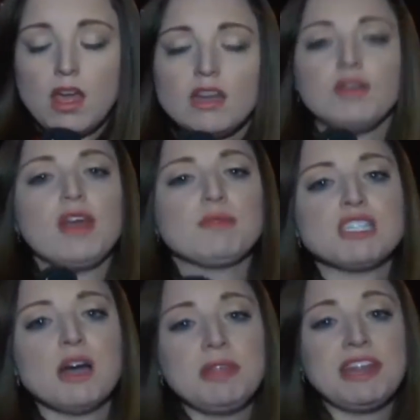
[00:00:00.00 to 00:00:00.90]
Now, neighbors
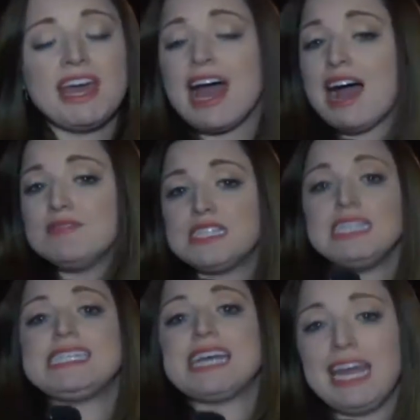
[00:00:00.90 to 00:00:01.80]
tell me they have
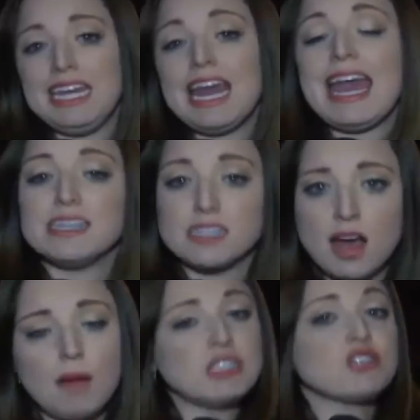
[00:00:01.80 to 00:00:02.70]
seen Tate and
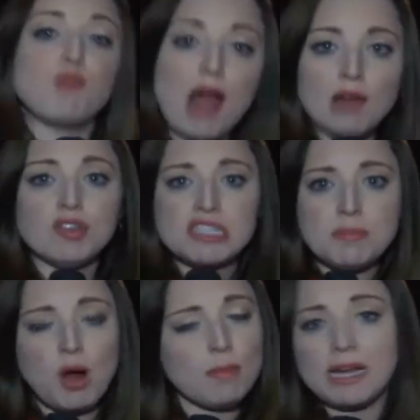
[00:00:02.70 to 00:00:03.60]
Thomas around this
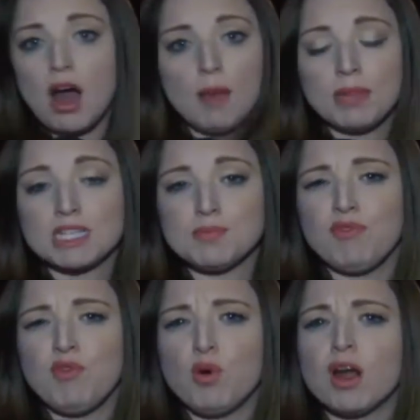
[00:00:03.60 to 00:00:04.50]
apartment complex
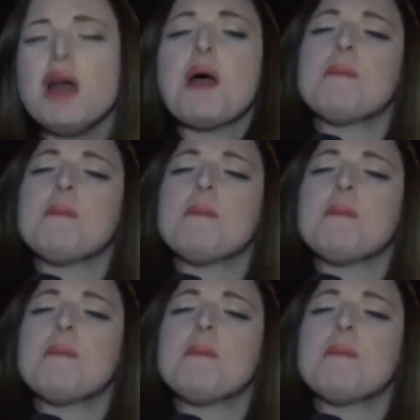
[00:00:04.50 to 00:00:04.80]
before,